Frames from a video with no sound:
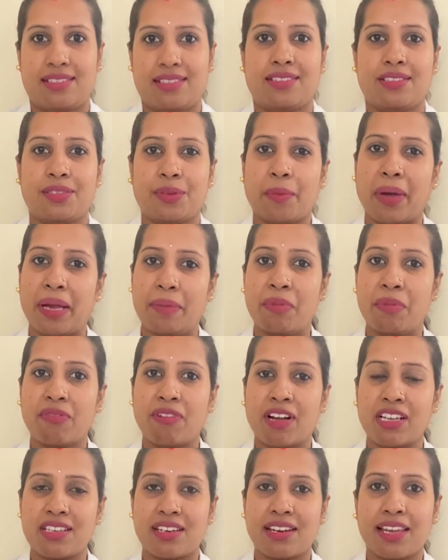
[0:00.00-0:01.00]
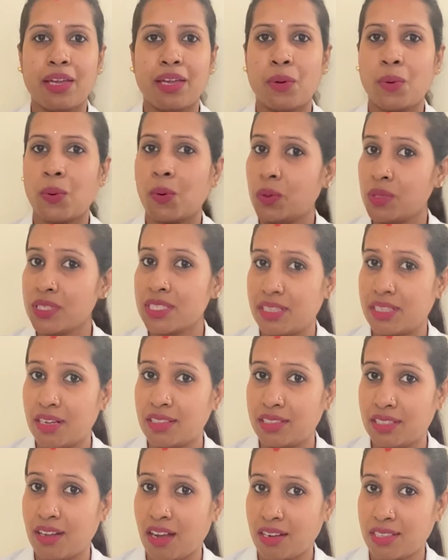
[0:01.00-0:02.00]
You might be wondering, who is an
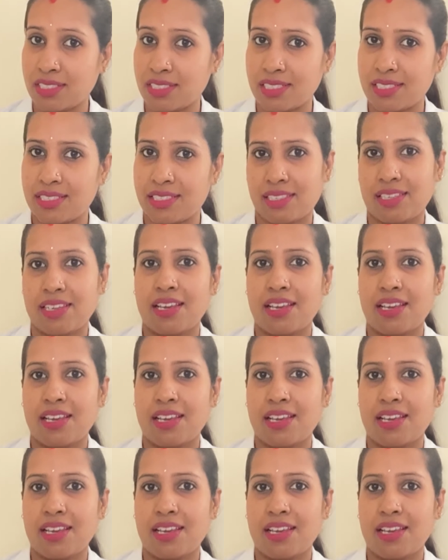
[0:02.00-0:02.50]
orthodontist?